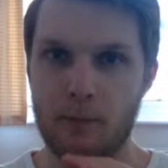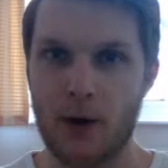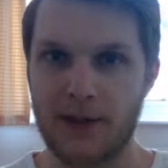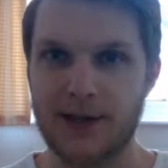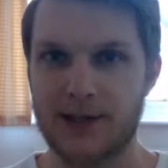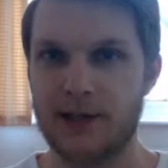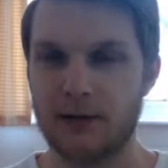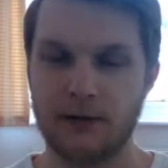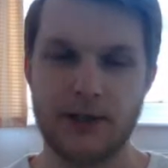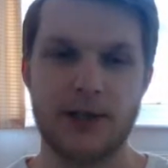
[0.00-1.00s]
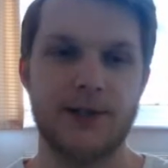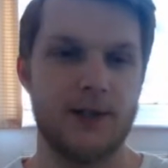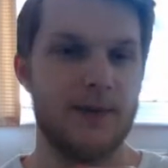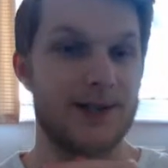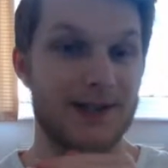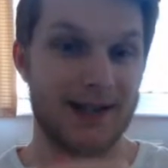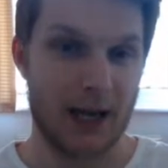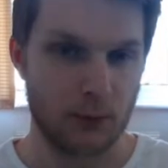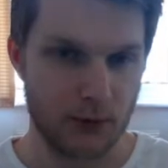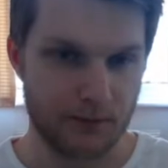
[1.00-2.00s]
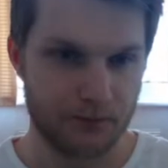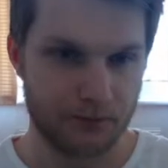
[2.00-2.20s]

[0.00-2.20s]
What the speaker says: But there still needs to be sound.